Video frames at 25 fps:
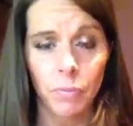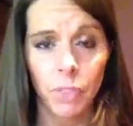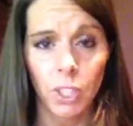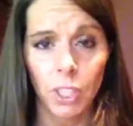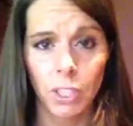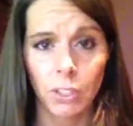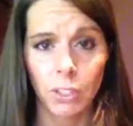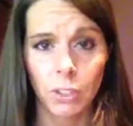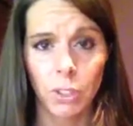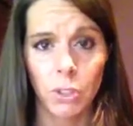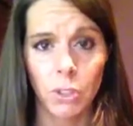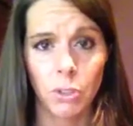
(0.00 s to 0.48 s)

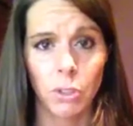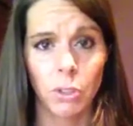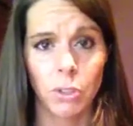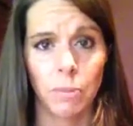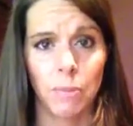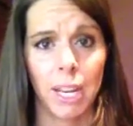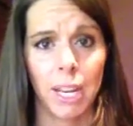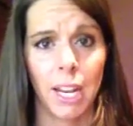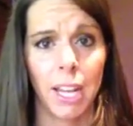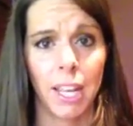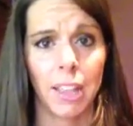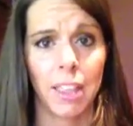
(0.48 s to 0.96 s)
on social
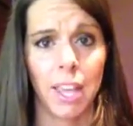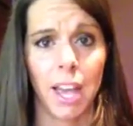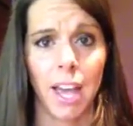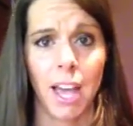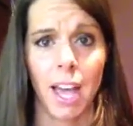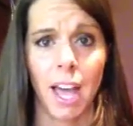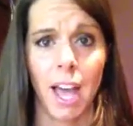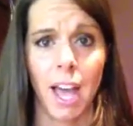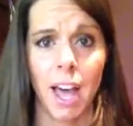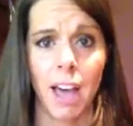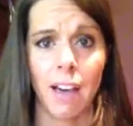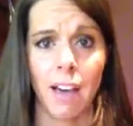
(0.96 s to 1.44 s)
media that
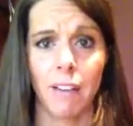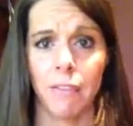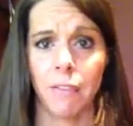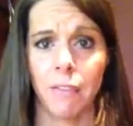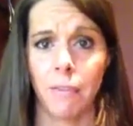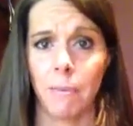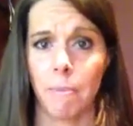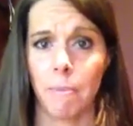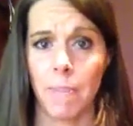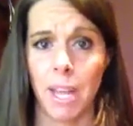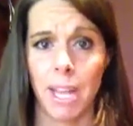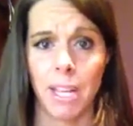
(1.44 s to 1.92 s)
have
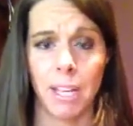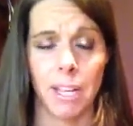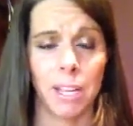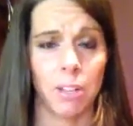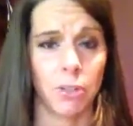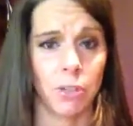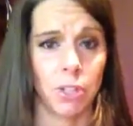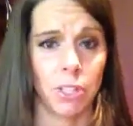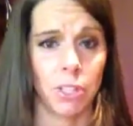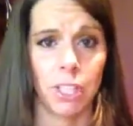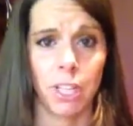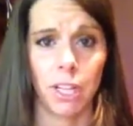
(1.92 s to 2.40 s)
been
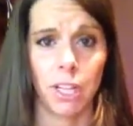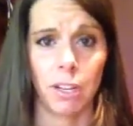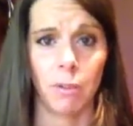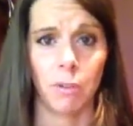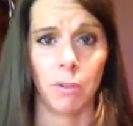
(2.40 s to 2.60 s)
interested